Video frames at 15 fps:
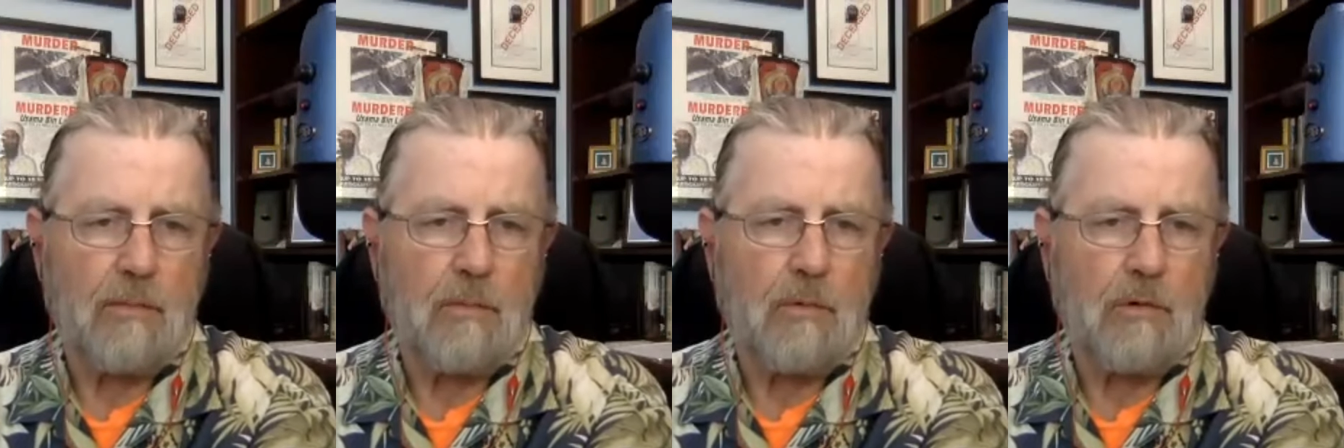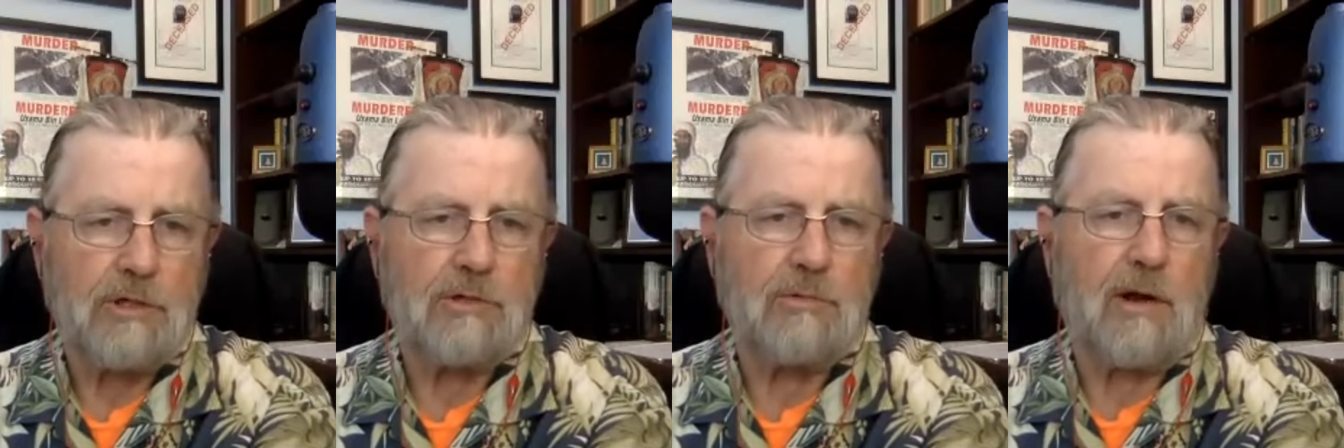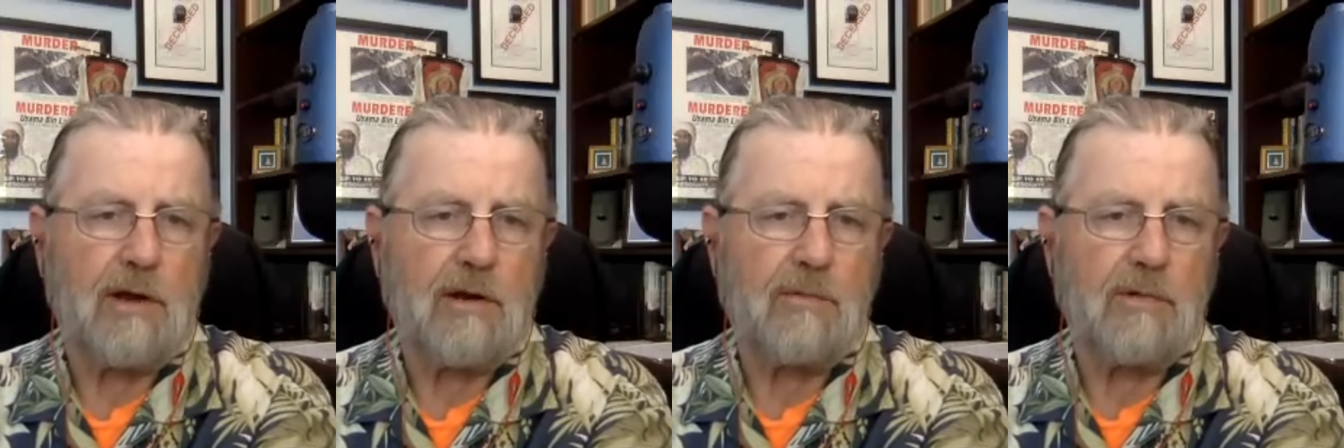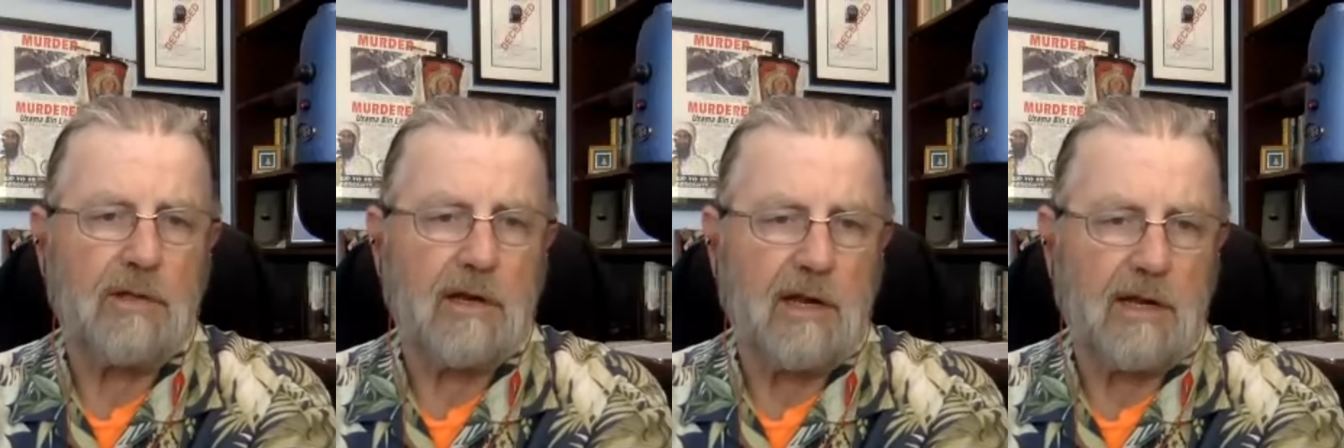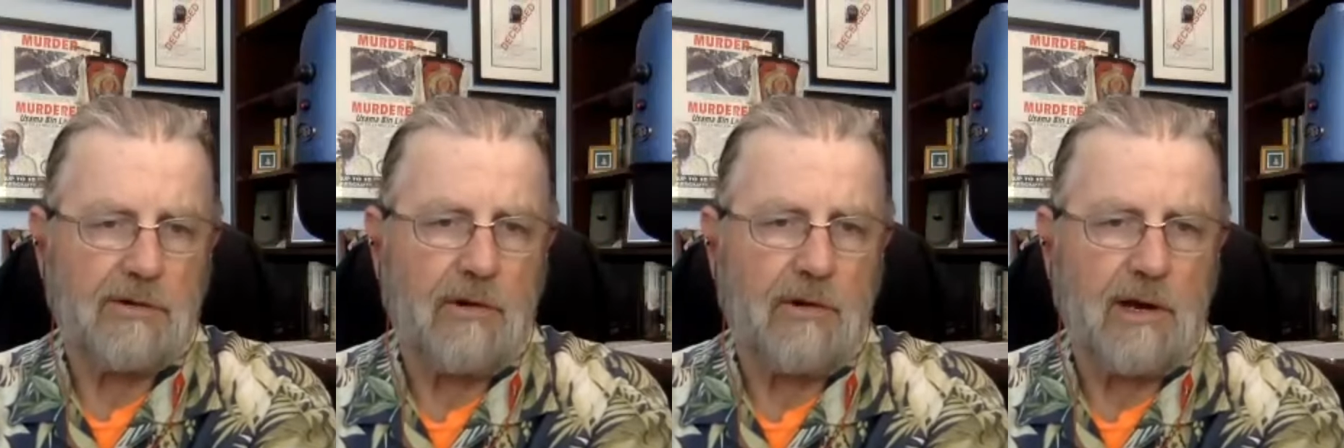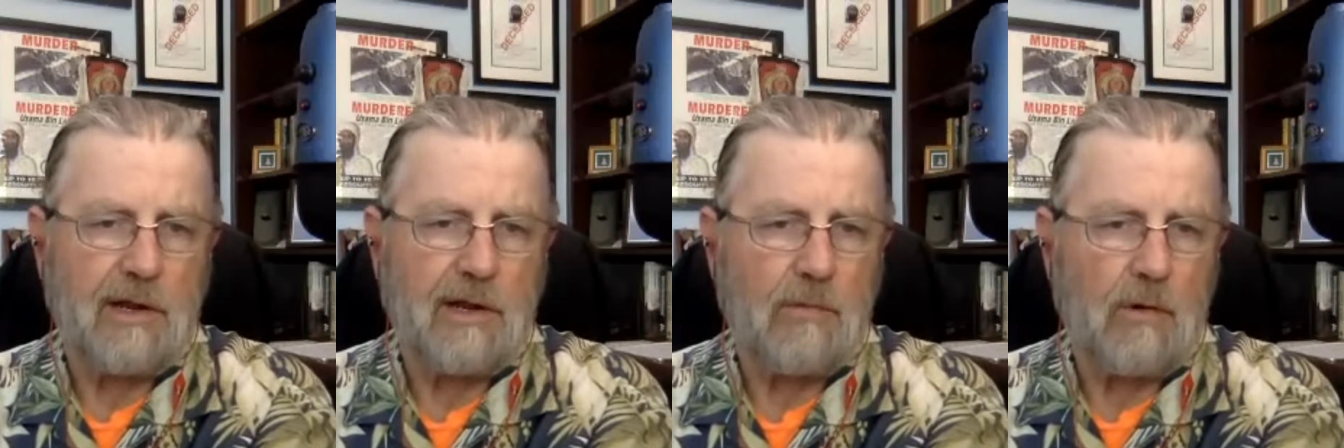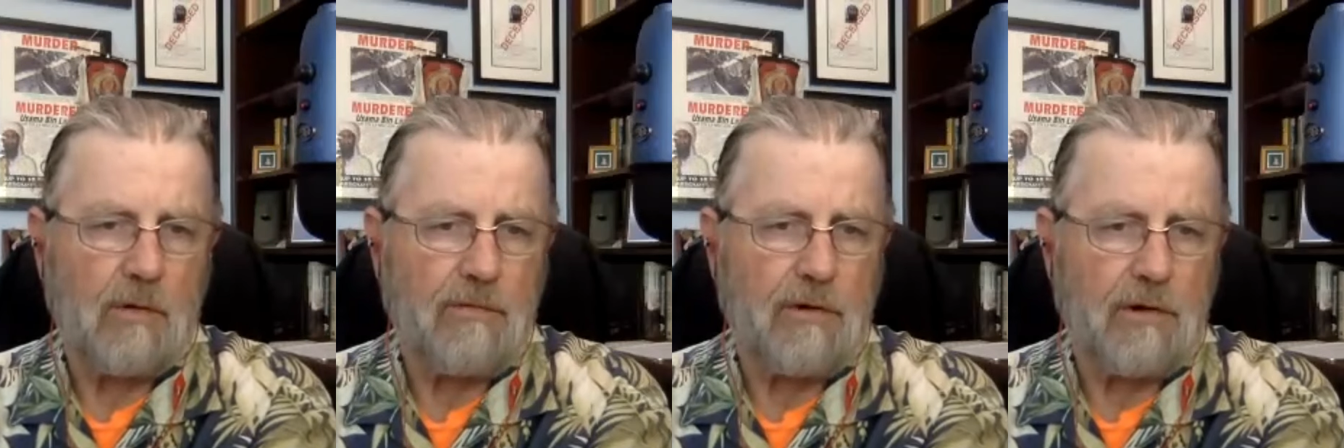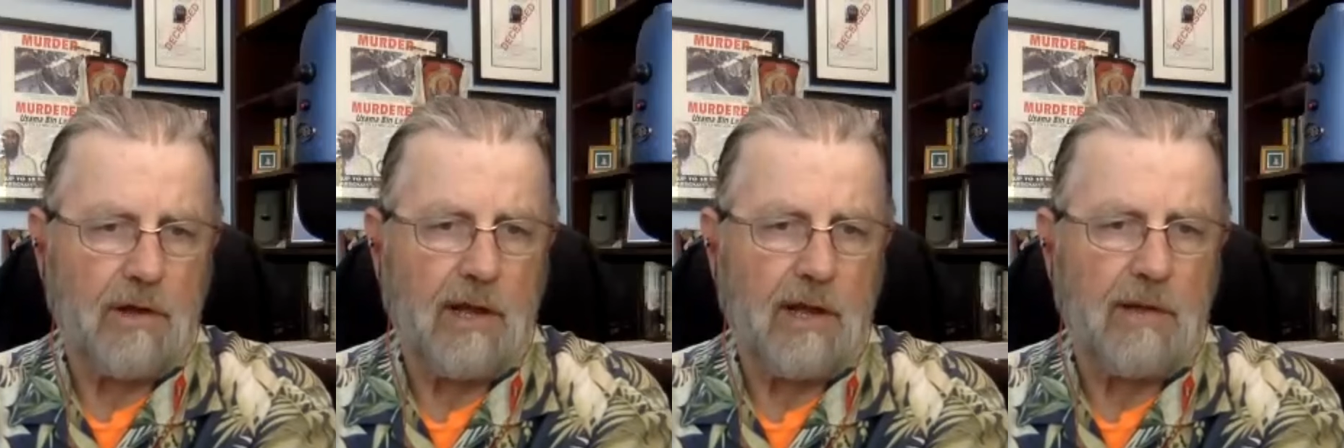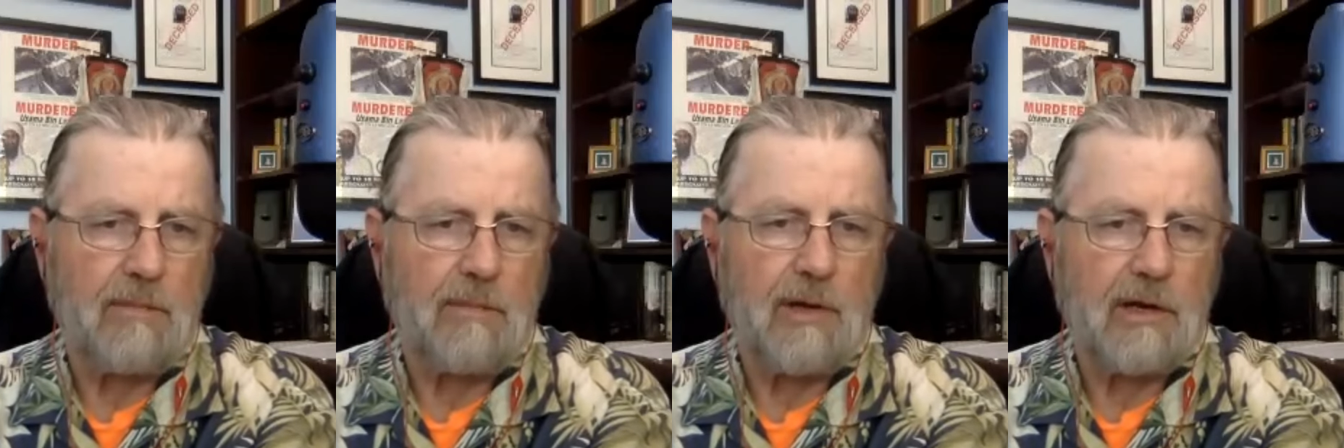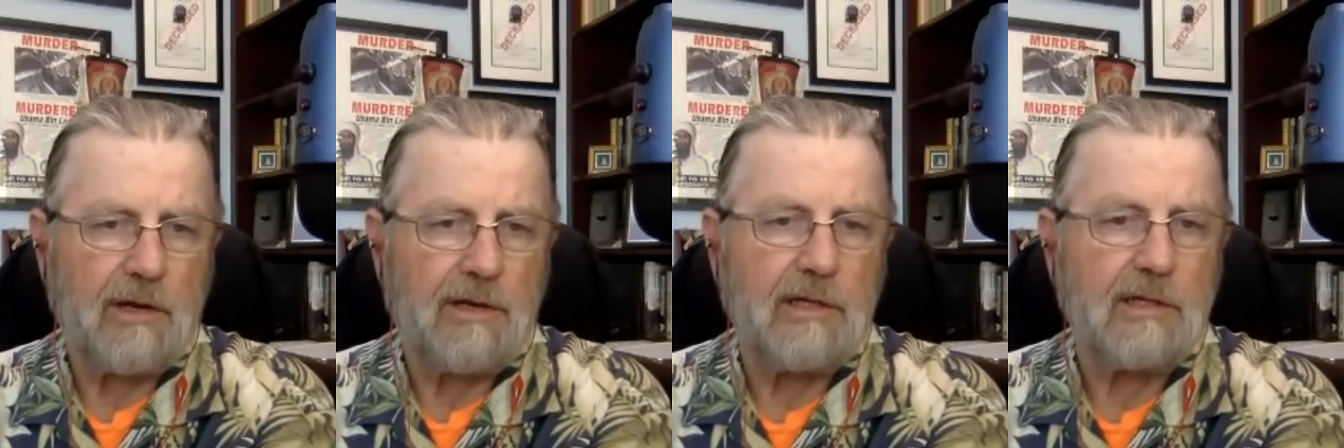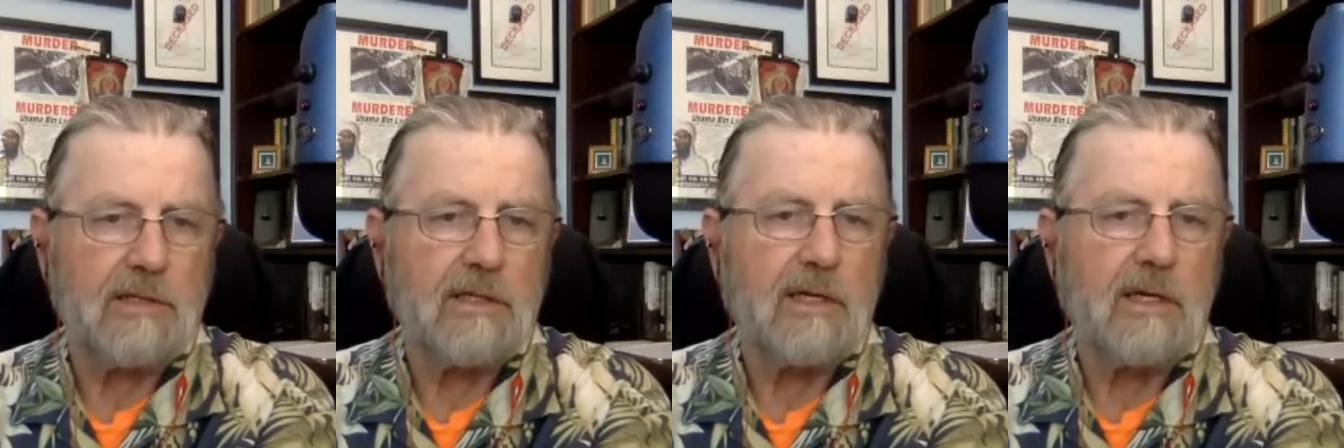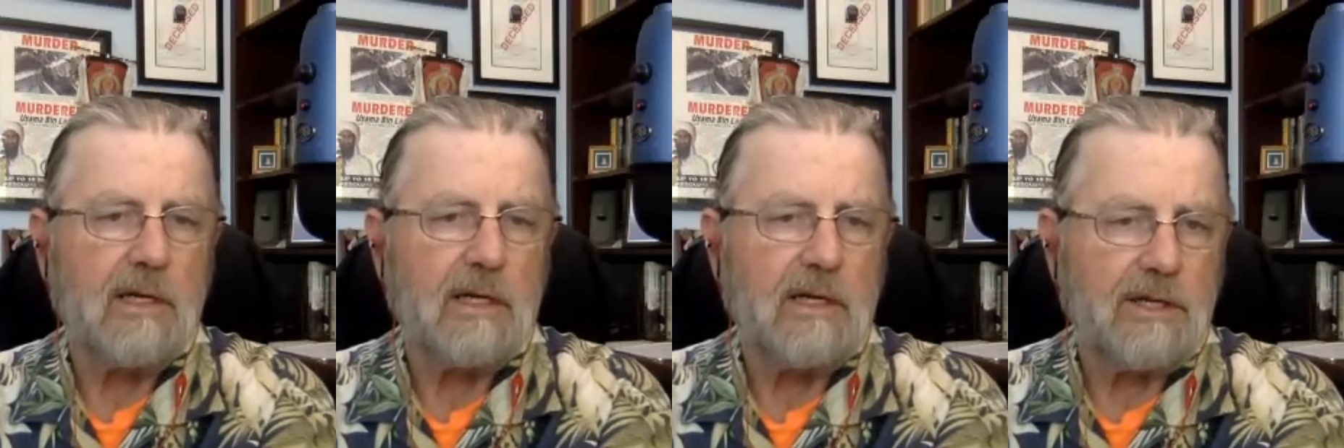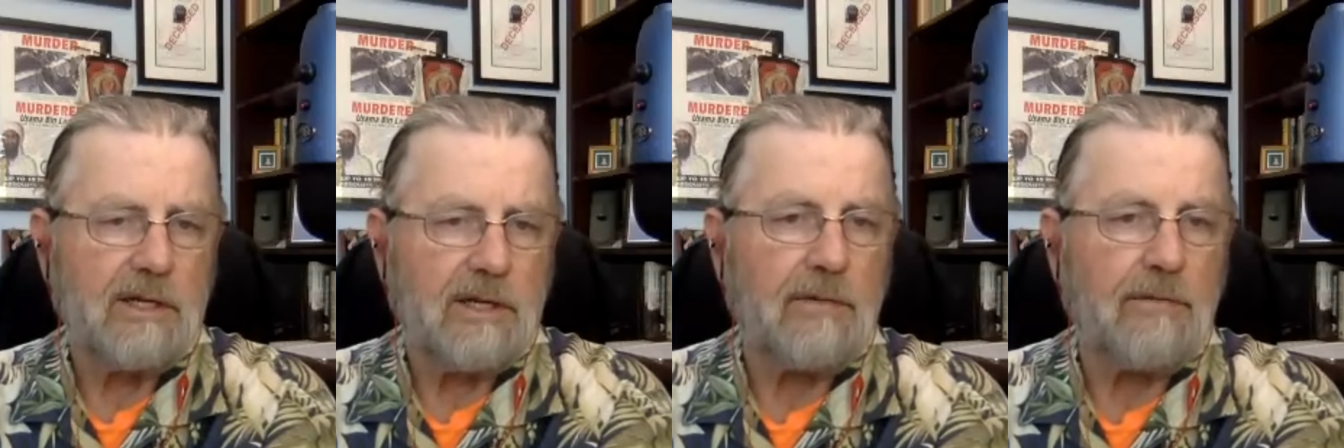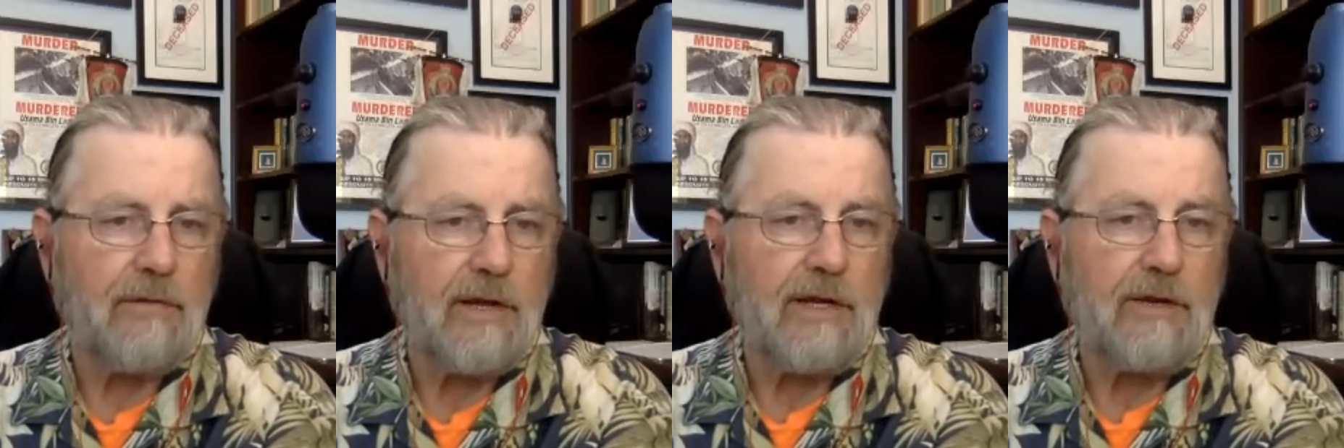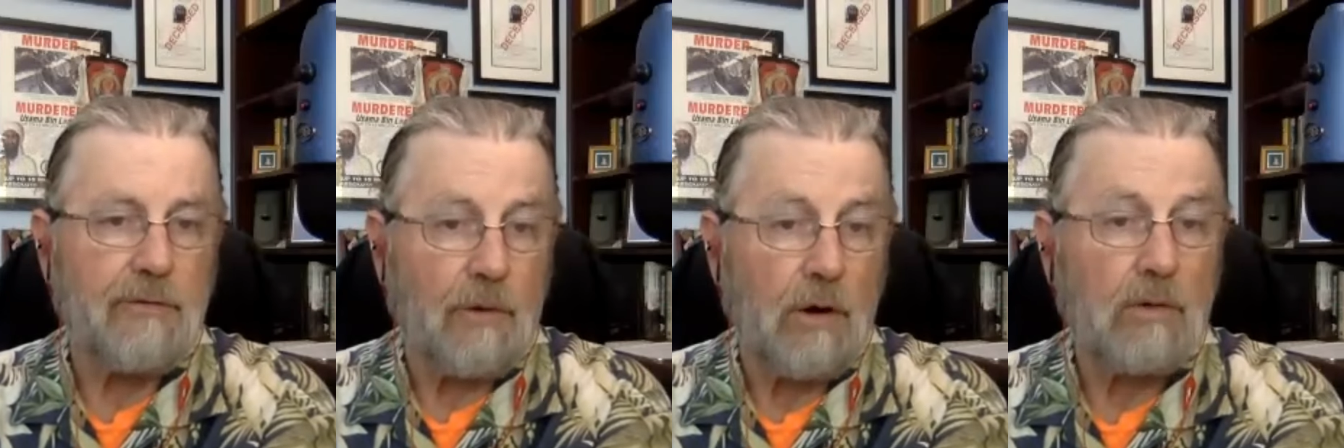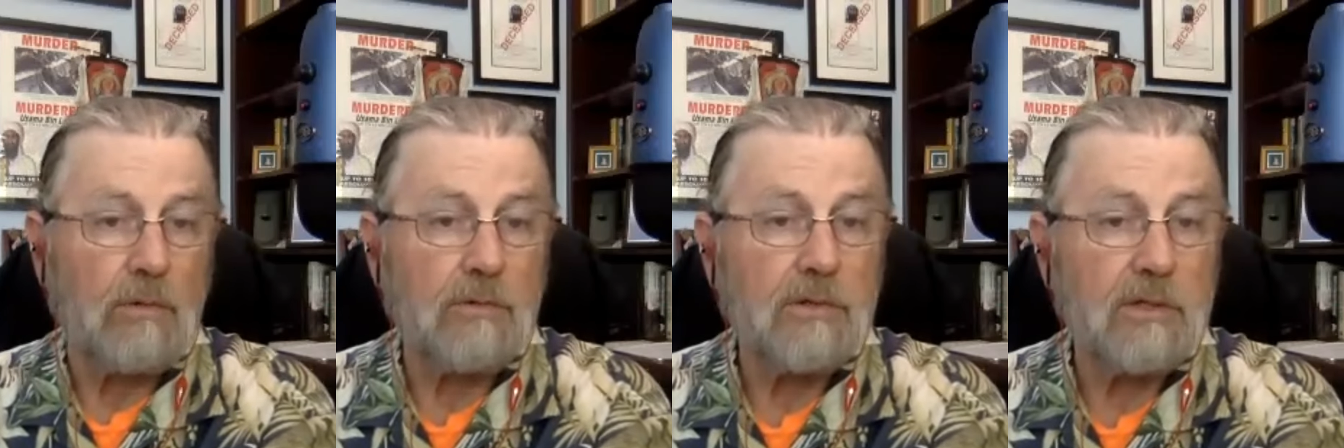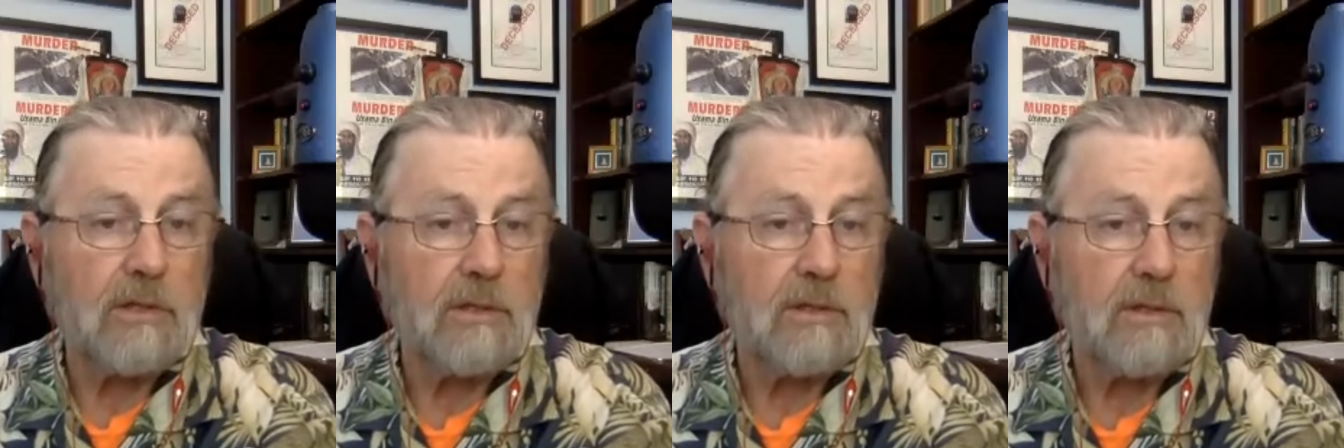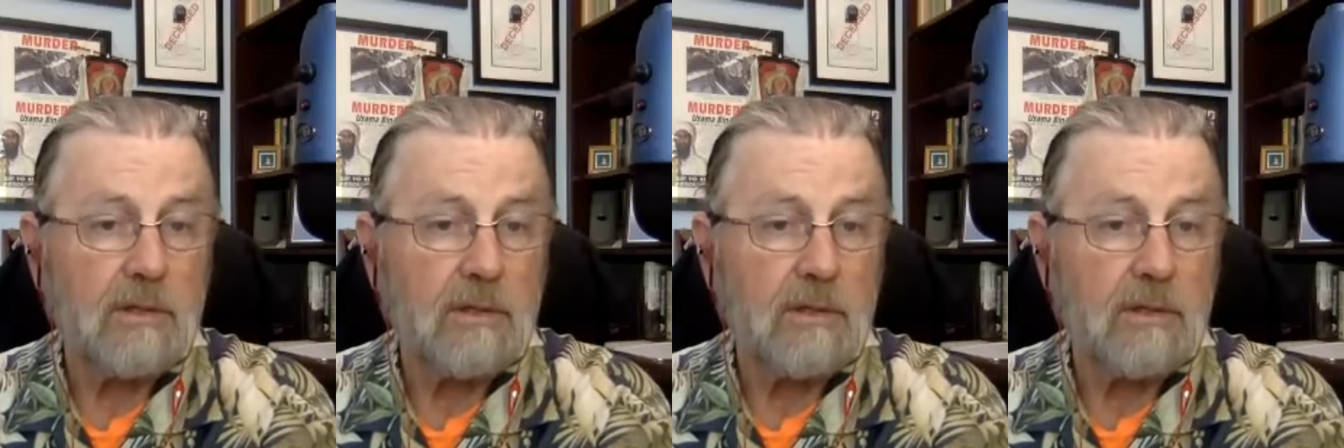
airports surrounded with electronic warfare capabilities to defeat drones.